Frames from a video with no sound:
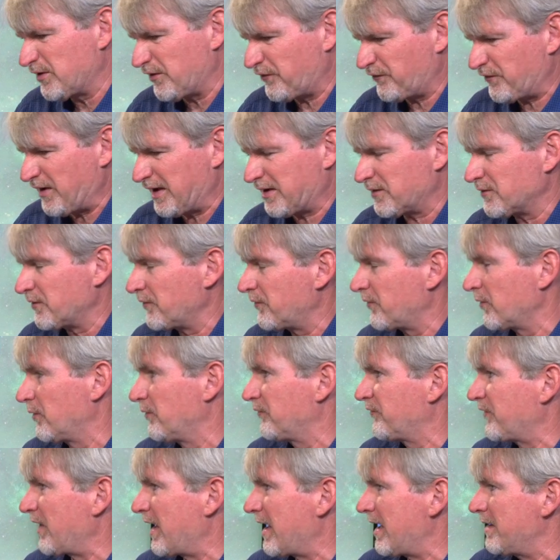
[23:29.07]
a second or
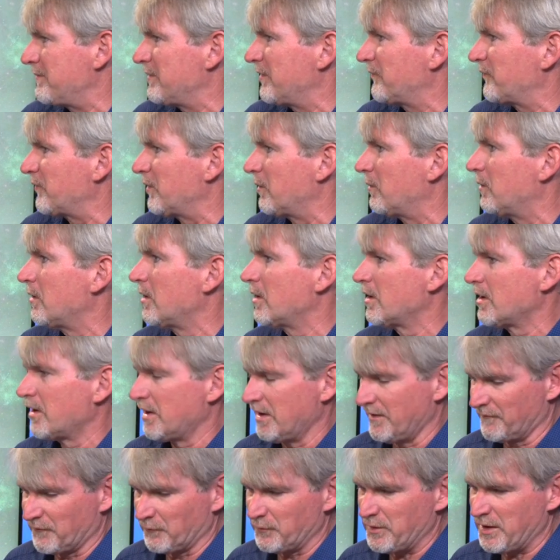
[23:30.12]
third time if it
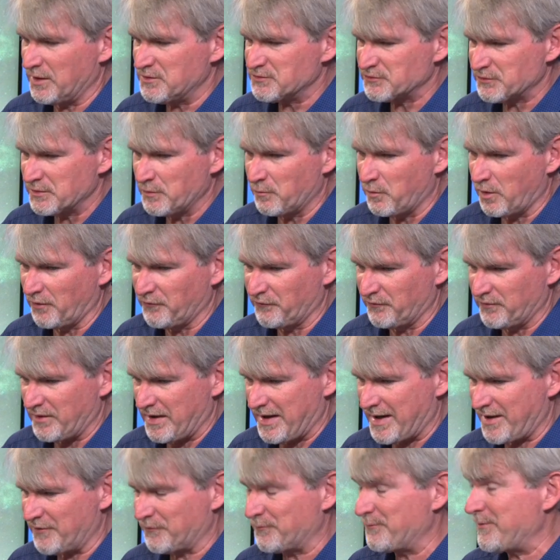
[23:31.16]
if the reentry wasn't
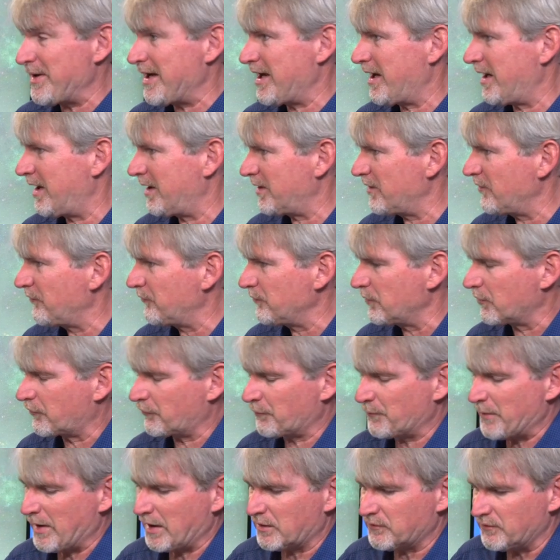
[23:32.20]
as bad as you
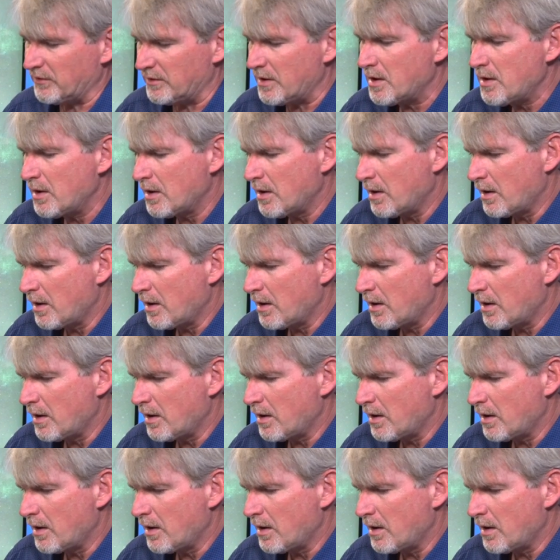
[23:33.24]
expected.